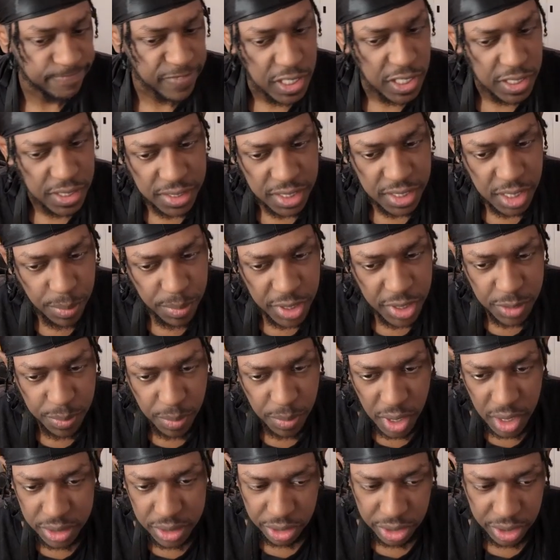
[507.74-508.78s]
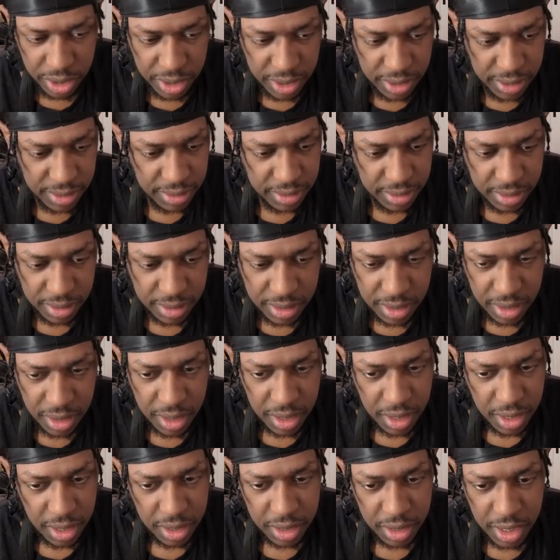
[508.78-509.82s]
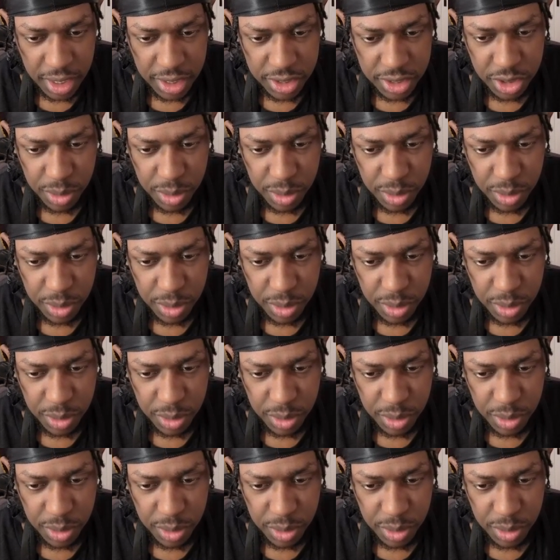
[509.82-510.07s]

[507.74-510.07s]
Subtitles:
Some of these mons are getting some